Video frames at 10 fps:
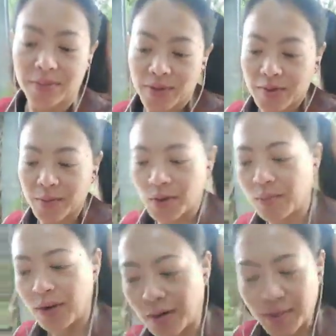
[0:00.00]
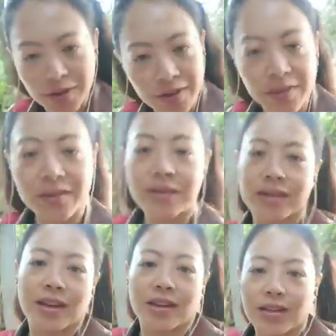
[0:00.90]
even Mel Robbins
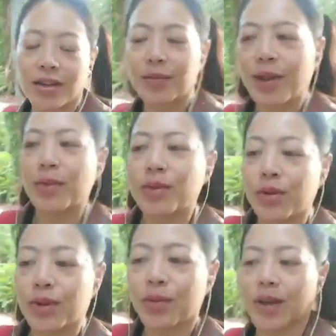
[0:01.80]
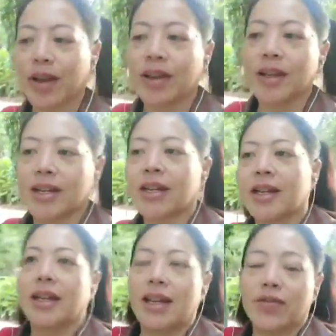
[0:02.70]
and a lot of people talk about,
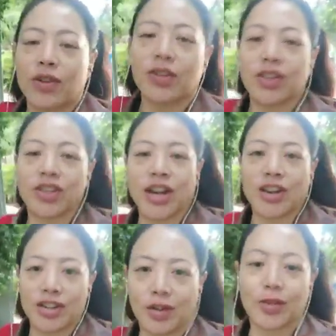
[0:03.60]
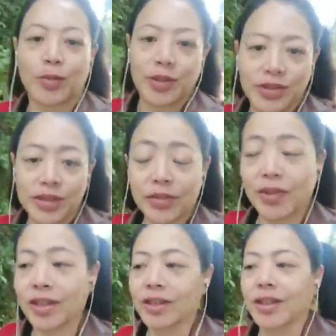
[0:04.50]
if not just shadow self
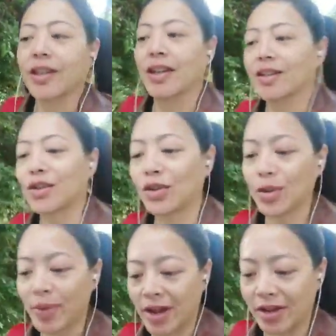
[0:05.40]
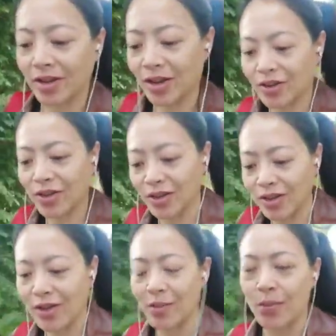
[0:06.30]
specifically, talk about, you know, the
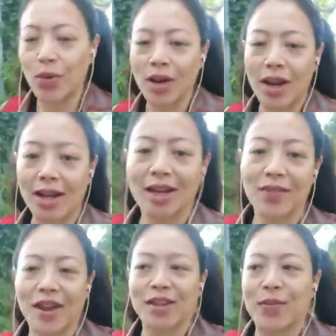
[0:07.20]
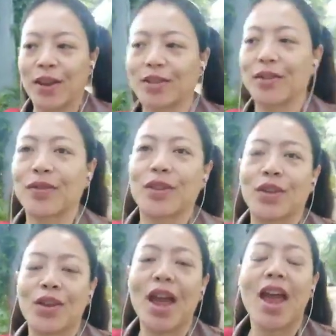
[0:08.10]
more negative aspects of you,